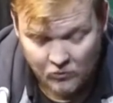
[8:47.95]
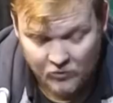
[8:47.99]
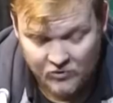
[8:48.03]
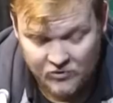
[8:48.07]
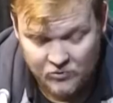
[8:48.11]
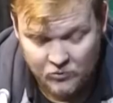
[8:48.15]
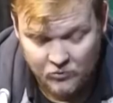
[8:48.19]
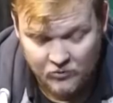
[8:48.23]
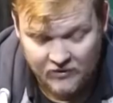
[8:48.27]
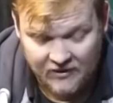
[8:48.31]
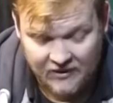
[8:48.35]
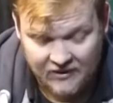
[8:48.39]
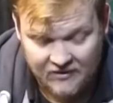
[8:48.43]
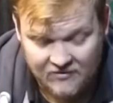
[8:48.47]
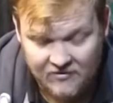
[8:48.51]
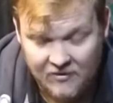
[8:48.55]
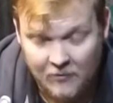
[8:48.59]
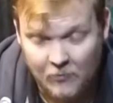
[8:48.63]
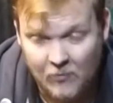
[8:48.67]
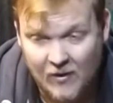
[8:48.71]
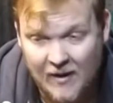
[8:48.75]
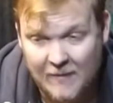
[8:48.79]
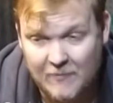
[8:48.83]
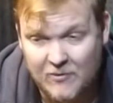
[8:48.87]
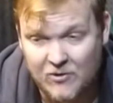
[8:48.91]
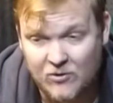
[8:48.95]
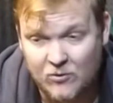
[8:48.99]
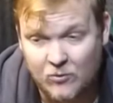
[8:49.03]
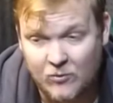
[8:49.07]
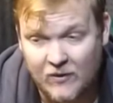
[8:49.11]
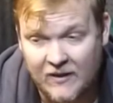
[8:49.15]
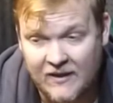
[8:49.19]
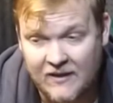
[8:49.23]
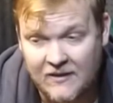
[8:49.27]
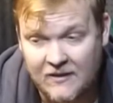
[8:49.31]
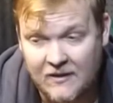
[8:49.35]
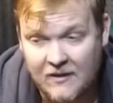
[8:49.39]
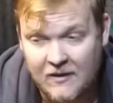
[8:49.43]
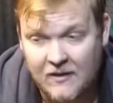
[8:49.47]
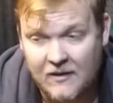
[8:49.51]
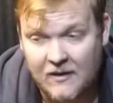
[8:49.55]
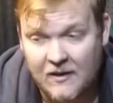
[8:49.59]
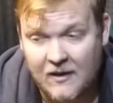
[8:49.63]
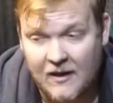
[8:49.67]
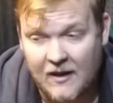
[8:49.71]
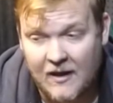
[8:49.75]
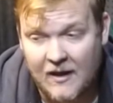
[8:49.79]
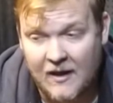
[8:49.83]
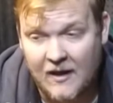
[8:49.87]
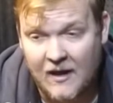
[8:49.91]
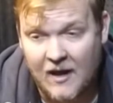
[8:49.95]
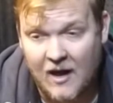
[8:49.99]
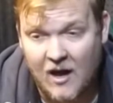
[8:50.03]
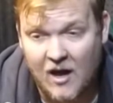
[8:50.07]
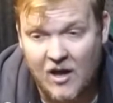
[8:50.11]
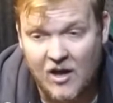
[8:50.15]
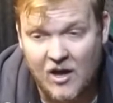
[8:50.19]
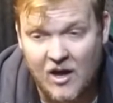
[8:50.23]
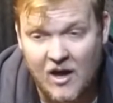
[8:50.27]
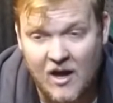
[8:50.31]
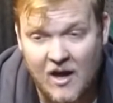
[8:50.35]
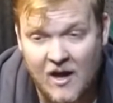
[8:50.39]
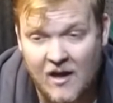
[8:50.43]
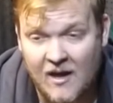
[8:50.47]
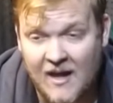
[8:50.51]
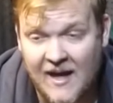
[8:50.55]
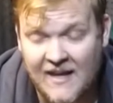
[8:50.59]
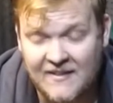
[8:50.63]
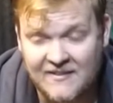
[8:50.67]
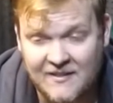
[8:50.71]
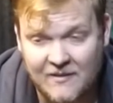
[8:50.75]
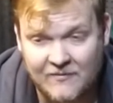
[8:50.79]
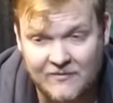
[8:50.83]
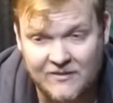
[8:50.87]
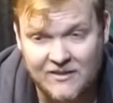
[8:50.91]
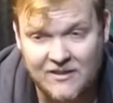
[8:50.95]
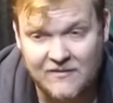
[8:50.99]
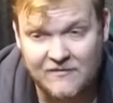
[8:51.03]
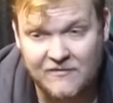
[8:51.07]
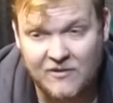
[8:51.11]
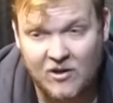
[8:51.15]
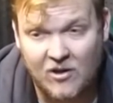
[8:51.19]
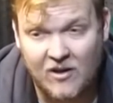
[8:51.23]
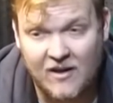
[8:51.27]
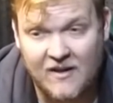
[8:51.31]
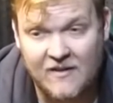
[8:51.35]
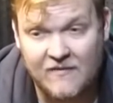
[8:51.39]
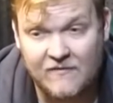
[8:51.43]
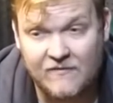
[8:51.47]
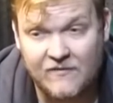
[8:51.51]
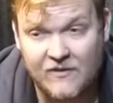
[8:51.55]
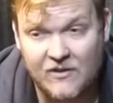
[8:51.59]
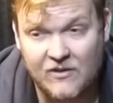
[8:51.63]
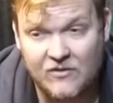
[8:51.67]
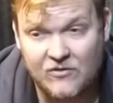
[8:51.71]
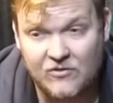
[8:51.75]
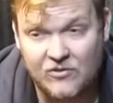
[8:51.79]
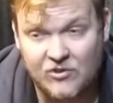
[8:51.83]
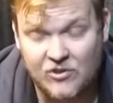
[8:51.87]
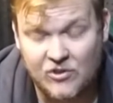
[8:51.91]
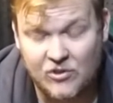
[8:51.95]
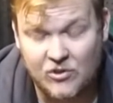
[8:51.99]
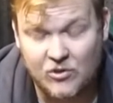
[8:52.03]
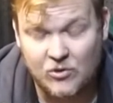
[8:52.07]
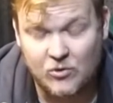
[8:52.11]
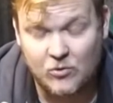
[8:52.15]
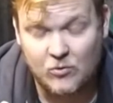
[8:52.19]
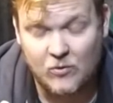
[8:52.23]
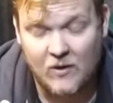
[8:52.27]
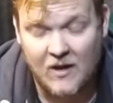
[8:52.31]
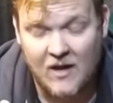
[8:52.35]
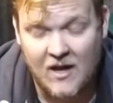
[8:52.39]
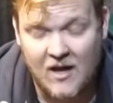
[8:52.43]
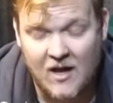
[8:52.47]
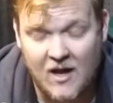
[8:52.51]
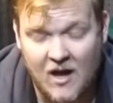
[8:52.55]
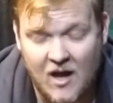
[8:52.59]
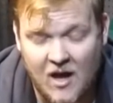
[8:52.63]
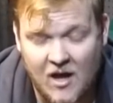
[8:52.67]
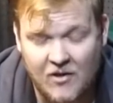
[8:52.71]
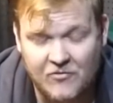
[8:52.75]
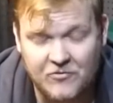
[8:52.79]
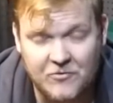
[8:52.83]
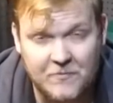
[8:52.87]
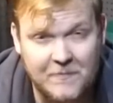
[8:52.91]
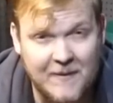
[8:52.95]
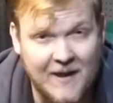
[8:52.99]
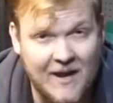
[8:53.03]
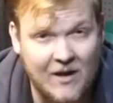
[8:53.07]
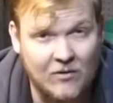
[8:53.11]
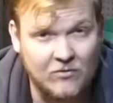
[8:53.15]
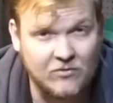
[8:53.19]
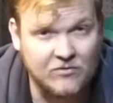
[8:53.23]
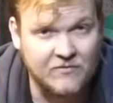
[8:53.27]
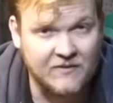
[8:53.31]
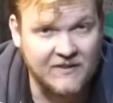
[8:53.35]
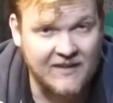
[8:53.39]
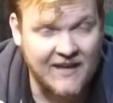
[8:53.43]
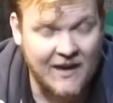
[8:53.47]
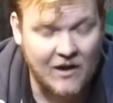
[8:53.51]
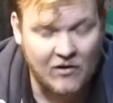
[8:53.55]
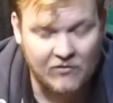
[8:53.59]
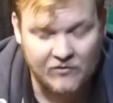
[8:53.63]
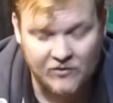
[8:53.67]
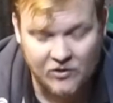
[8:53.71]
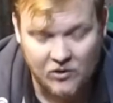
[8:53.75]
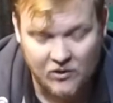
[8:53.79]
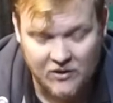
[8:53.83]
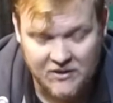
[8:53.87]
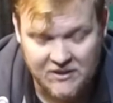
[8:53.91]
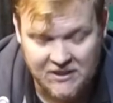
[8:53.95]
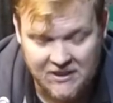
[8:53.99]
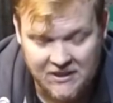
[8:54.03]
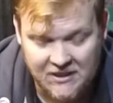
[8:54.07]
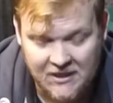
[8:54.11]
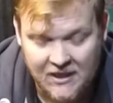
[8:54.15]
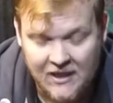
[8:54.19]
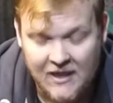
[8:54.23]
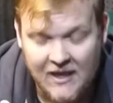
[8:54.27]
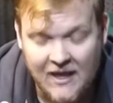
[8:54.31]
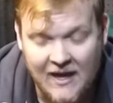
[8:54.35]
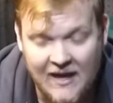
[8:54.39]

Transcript: we're talking somewhere between 75 to £100 for galvanising,